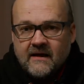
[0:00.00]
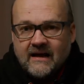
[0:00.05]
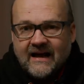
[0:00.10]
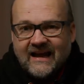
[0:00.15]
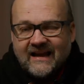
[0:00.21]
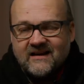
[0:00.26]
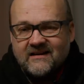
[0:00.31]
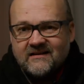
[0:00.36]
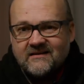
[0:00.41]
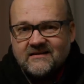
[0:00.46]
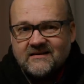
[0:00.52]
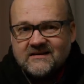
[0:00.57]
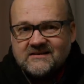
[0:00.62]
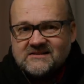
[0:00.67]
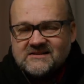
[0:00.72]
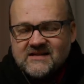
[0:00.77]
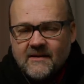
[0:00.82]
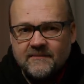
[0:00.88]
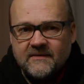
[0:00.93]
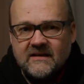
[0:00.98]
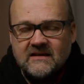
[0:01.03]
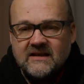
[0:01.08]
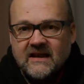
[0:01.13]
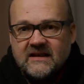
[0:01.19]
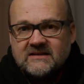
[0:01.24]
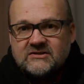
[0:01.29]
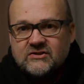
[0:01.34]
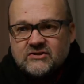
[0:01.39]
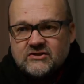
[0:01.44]
And it's something
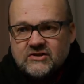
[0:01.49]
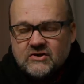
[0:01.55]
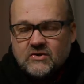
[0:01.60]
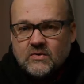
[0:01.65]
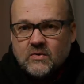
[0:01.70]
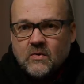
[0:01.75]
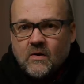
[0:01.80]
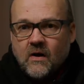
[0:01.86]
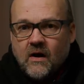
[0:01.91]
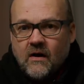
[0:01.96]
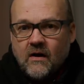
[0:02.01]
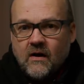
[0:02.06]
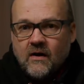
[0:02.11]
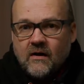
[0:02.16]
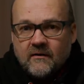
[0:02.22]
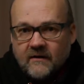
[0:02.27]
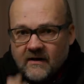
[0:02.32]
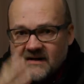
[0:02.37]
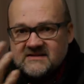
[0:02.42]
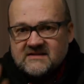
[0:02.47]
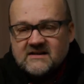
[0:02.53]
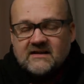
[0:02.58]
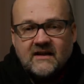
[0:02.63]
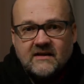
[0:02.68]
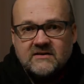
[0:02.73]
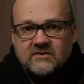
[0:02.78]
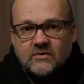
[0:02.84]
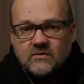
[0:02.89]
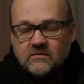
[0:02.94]
that you do. Let's say
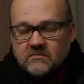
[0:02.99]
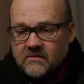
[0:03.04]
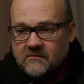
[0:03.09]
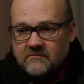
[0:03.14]
that you,